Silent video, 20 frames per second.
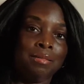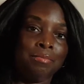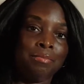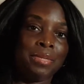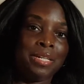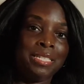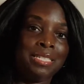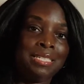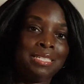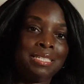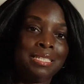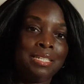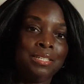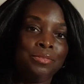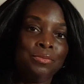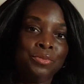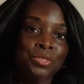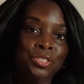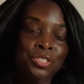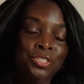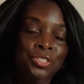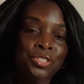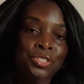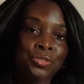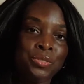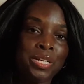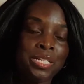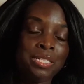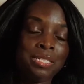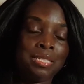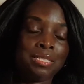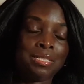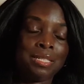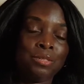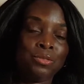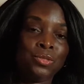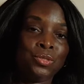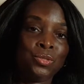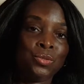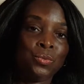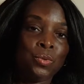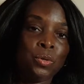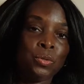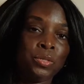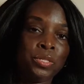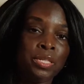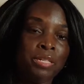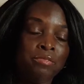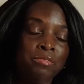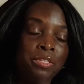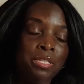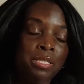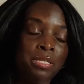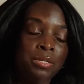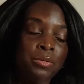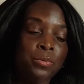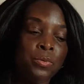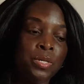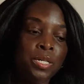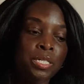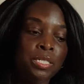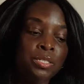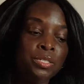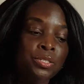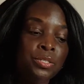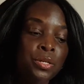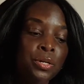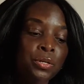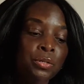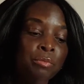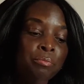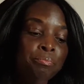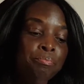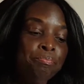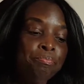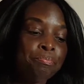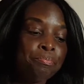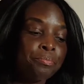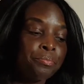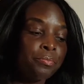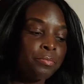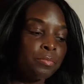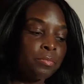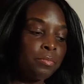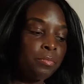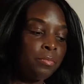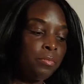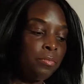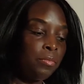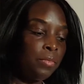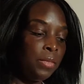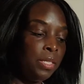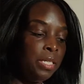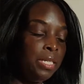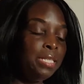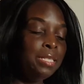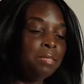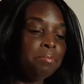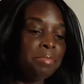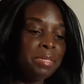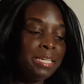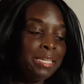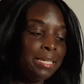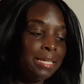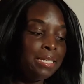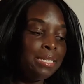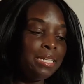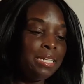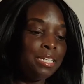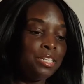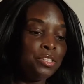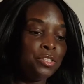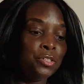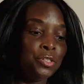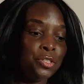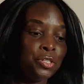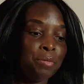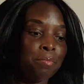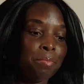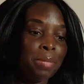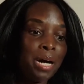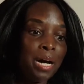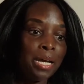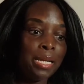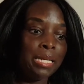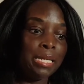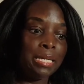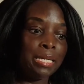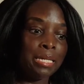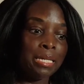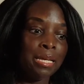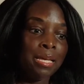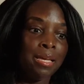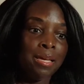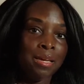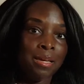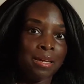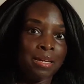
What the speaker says: my skin was stretched. That's how swollen everything was. So in the beginning, you know, your body